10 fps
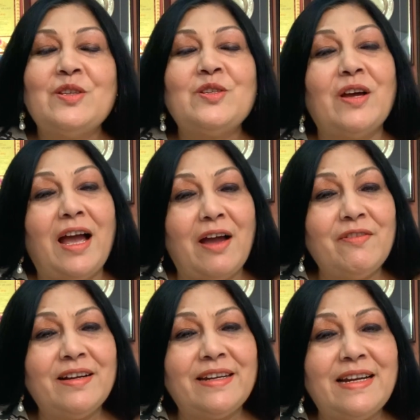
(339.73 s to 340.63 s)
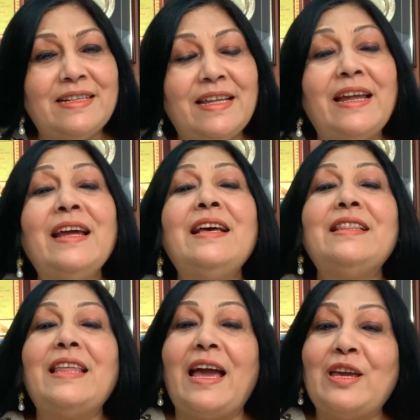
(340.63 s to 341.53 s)
So have a great day
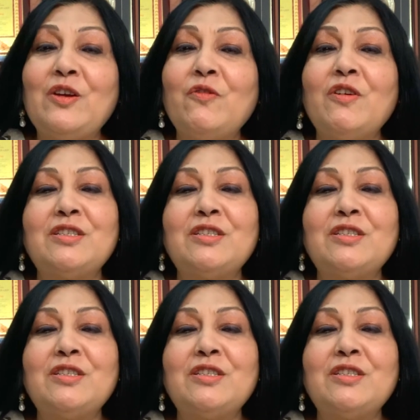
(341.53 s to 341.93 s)
Thank you for